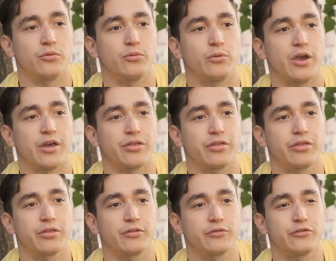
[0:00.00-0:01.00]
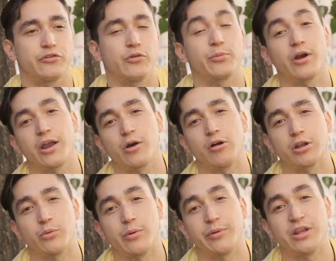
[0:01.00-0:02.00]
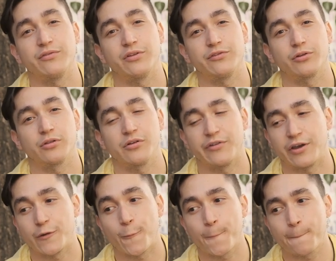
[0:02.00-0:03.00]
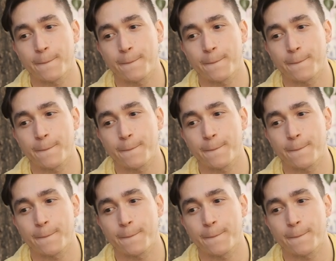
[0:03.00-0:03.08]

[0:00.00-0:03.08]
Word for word: with super high quality women, even if you're low value.